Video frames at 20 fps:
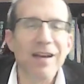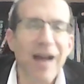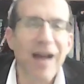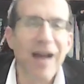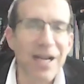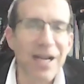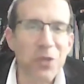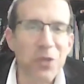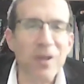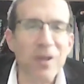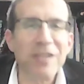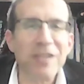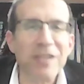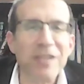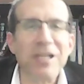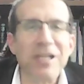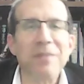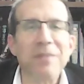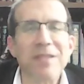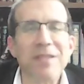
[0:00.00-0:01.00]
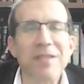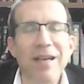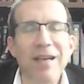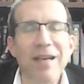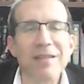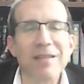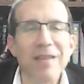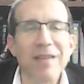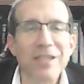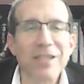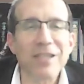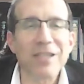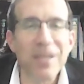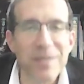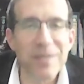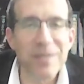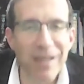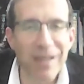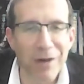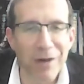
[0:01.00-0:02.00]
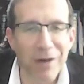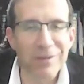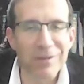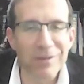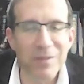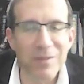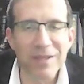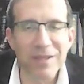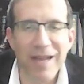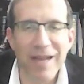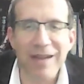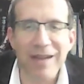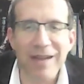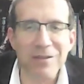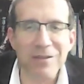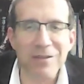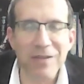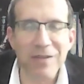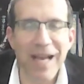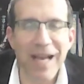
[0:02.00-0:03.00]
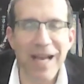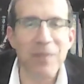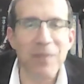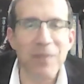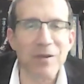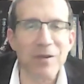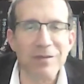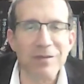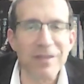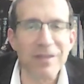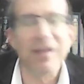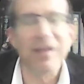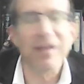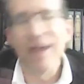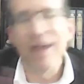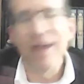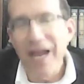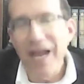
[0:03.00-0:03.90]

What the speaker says: I do what Hashem says. Hashem's the ultimate doctor, capital D.